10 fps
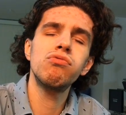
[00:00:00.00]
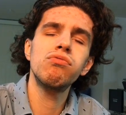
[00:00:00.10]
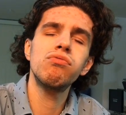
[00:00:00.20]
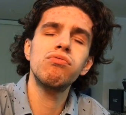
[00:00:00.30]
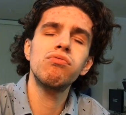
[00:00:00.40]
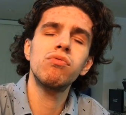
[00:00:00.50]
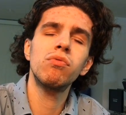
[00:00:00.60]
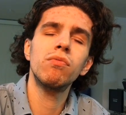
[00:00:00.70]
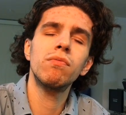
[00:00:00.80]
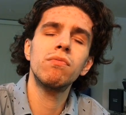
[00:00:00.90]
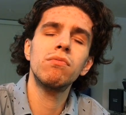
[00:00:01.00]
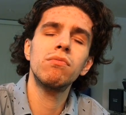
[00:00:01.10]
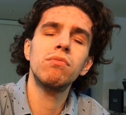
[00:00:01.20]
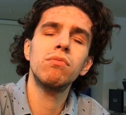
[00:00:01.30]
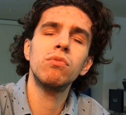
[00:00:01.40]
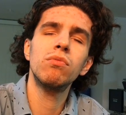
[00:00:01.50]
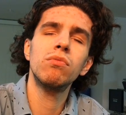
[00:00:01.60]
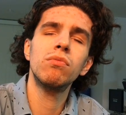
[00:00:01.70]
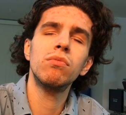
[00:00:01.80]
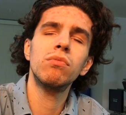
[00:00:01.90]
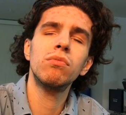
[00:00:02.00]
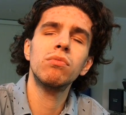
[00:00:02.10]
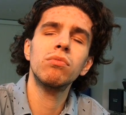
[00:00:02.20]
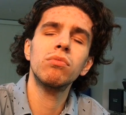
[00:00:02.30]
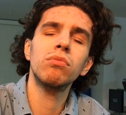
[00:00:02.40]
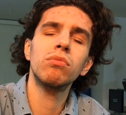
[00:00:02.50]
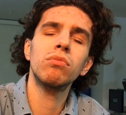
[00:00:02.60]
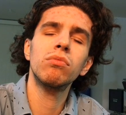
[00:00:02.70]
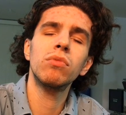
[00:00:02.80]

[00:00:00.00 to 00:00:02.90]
[no speech]